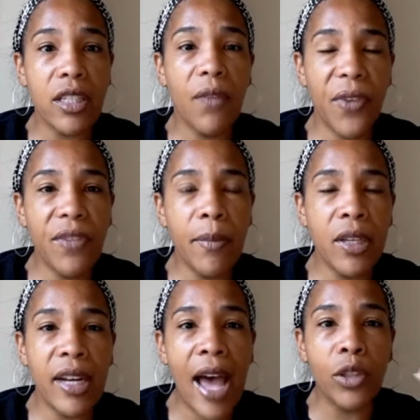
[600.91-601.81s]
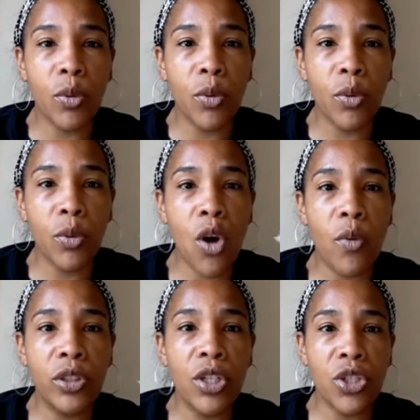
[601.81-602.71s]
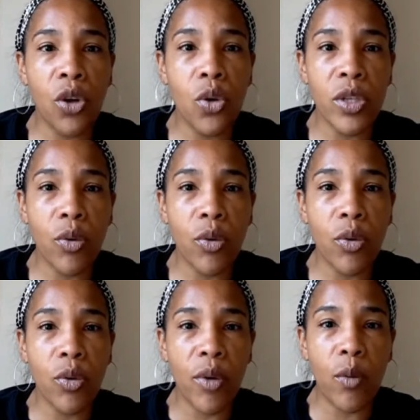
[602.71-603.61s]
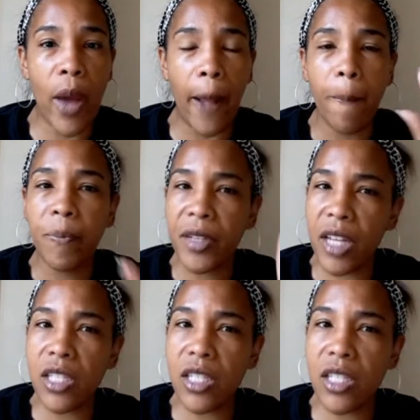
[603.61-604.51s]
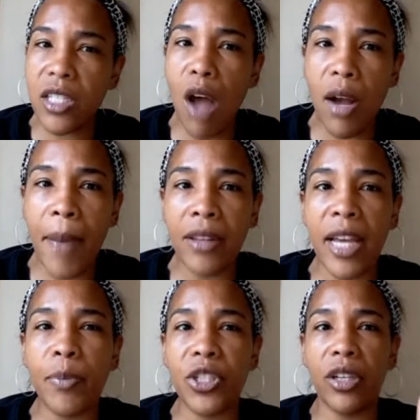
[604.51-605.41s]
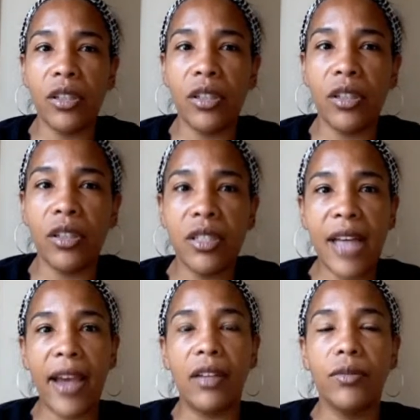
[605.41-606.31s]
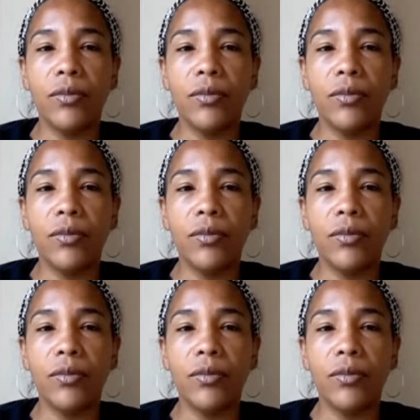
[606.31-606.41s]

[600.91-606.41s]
$50 million will go into the Joe Louis Greenway. Let's talk about that particular site.